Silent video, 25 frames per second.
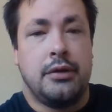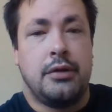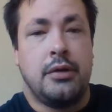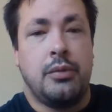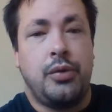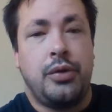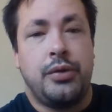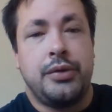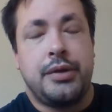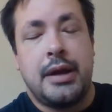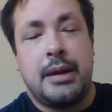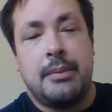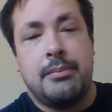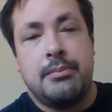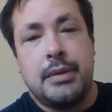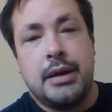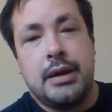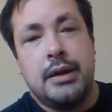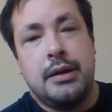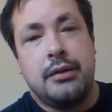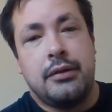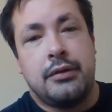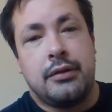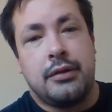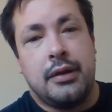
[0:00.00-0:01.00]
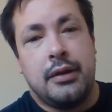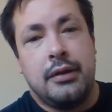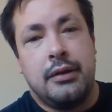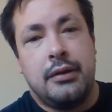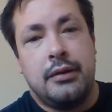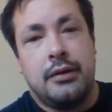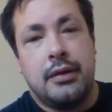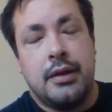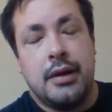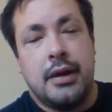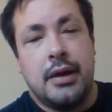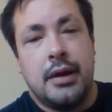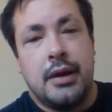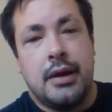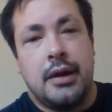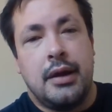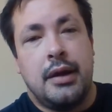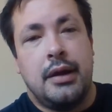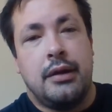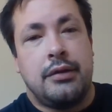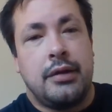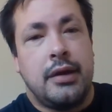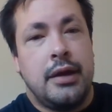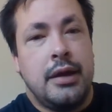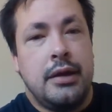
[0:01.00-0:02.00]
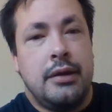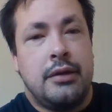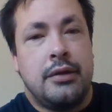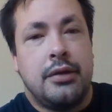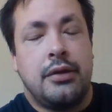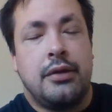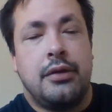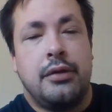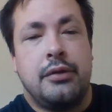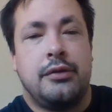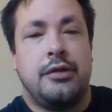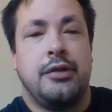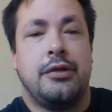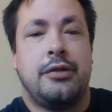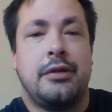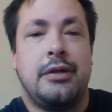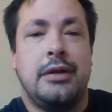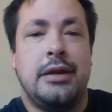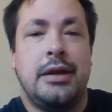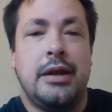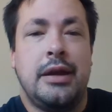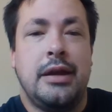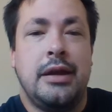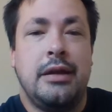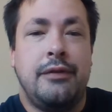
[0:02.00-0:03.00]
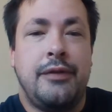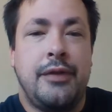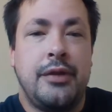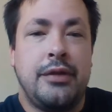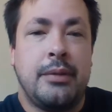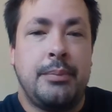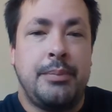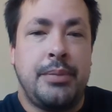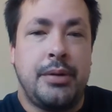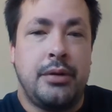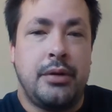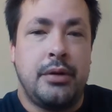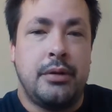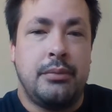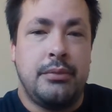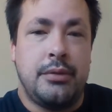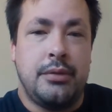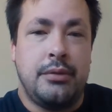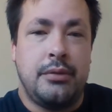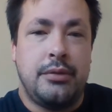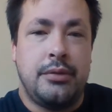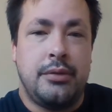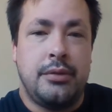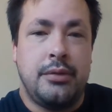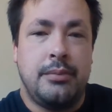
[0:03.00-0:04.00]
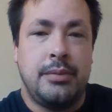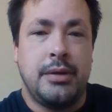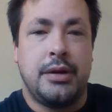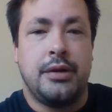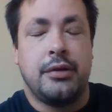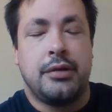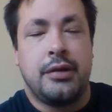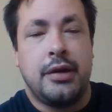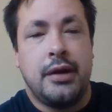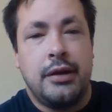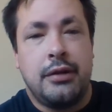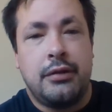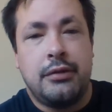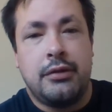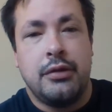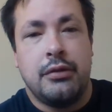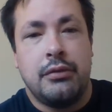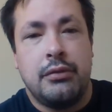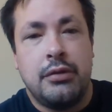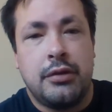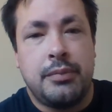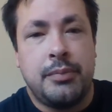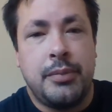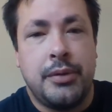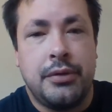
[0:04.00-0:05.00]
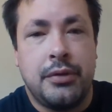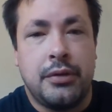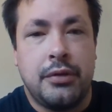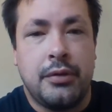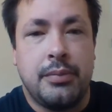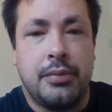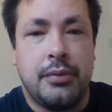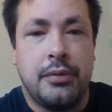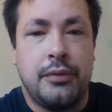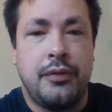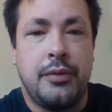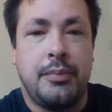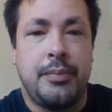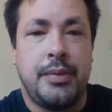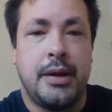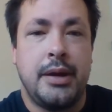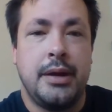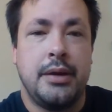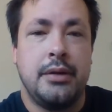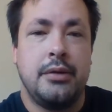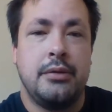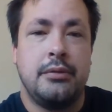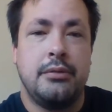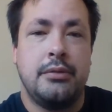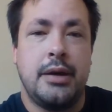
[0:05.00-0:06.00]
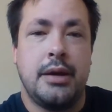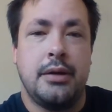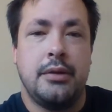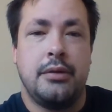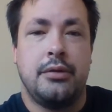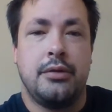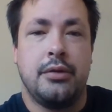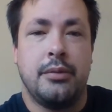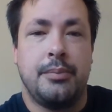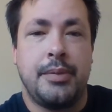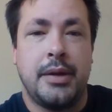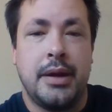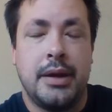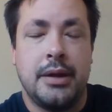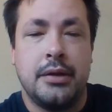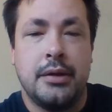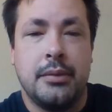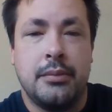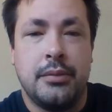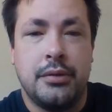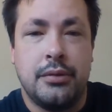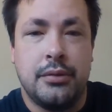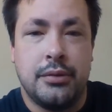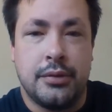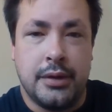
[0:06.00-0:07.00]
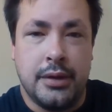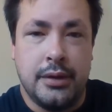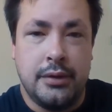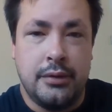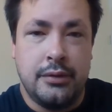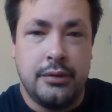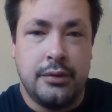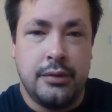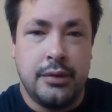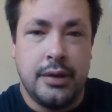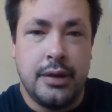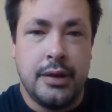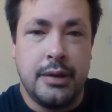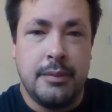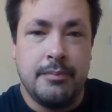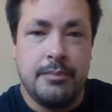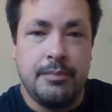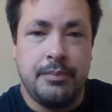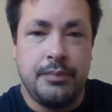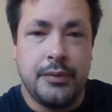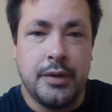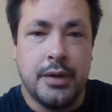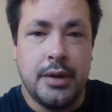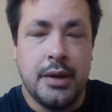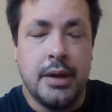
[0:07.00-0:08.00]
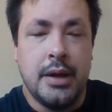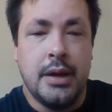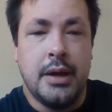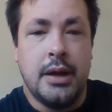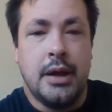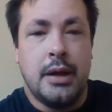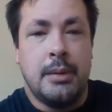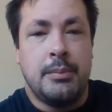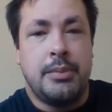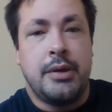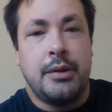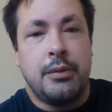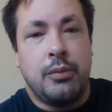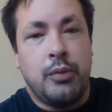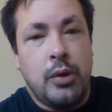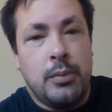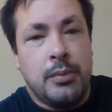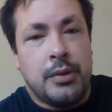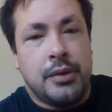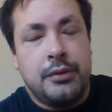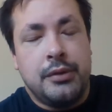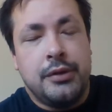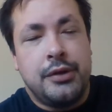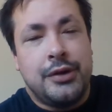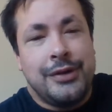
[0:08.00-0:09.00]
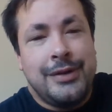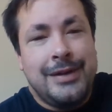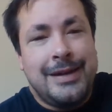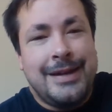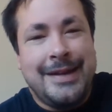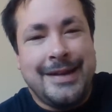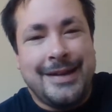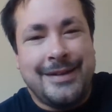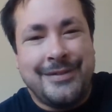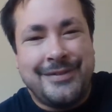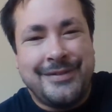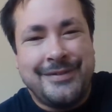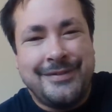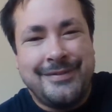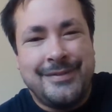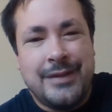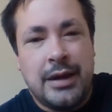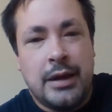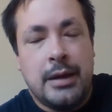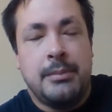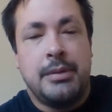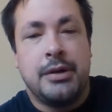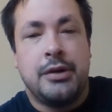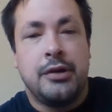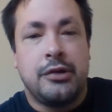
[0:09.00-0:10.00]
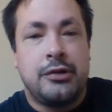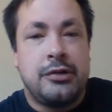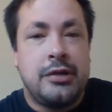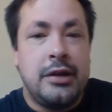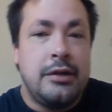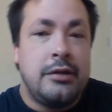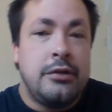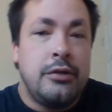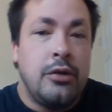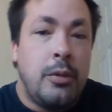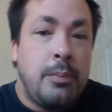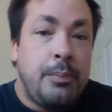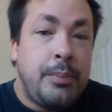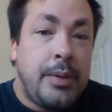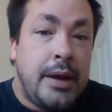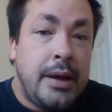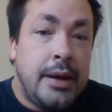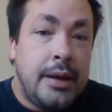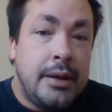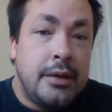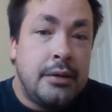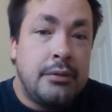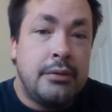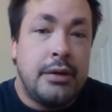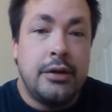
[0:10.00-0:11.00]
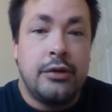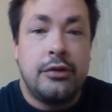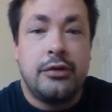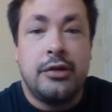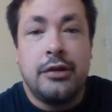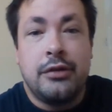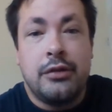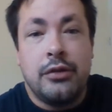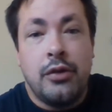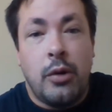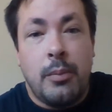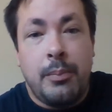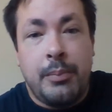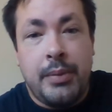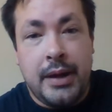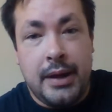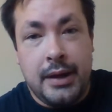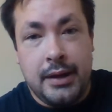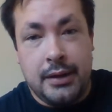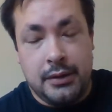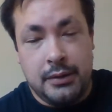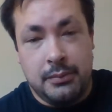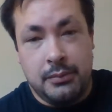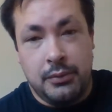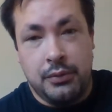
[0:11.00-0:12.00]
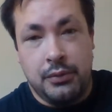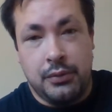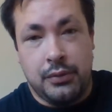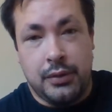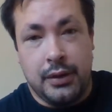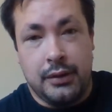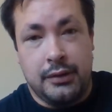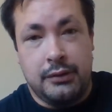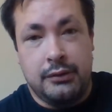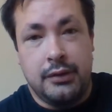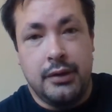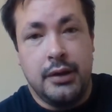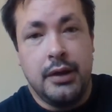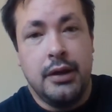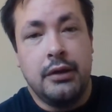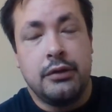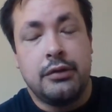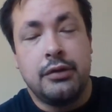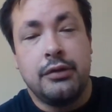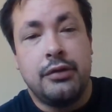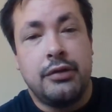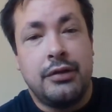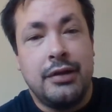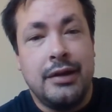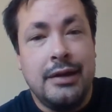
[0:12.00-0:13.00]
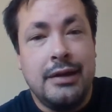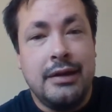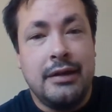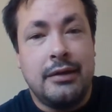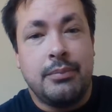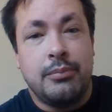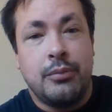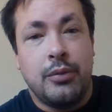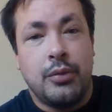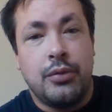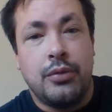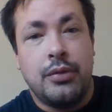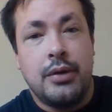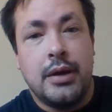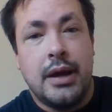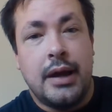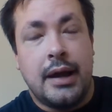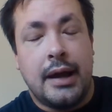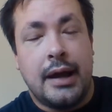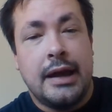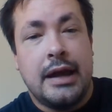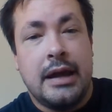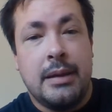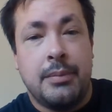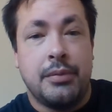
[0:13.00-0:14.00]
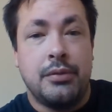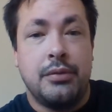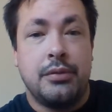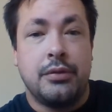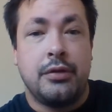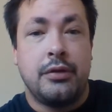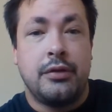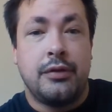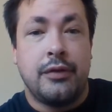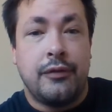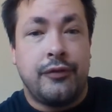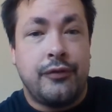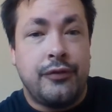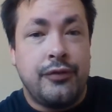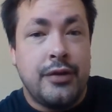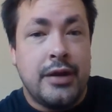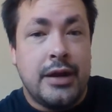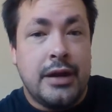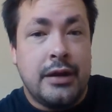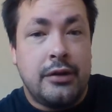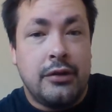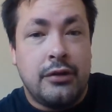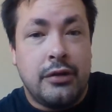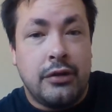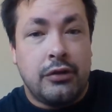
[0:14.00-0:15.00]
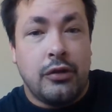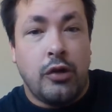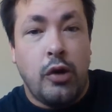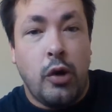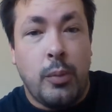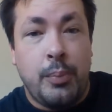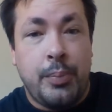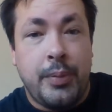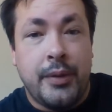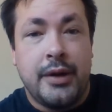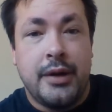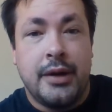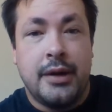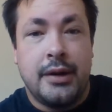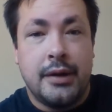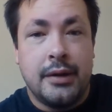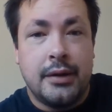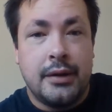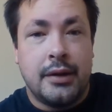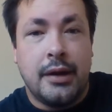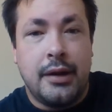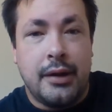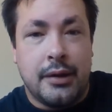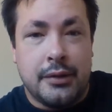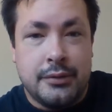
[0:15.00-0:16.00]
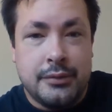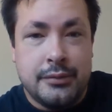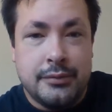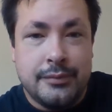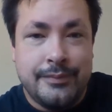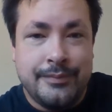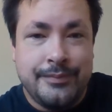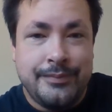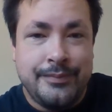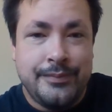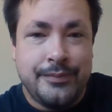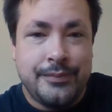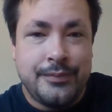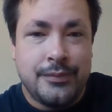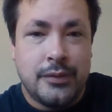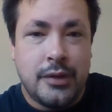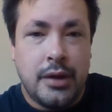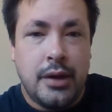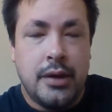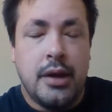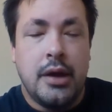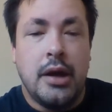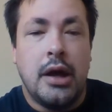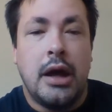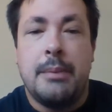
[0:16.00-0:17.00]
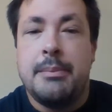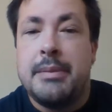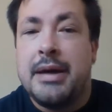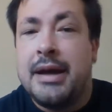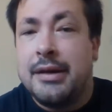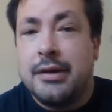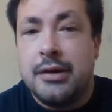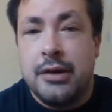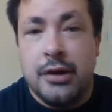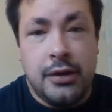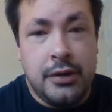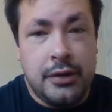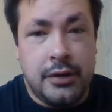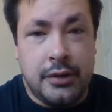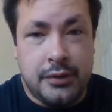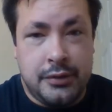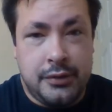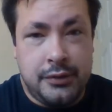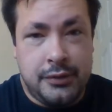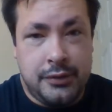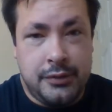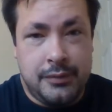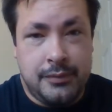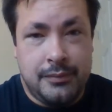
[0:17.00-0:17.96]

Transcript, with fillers: So what that means is, is he can't just leave his apartment because he's still responsible for paying the rent or paying the mortgage. Yeah. But the woman can leave because she's not paying the rent. She's not paying the mortgage. So she's more able to free to just up and go. A man can't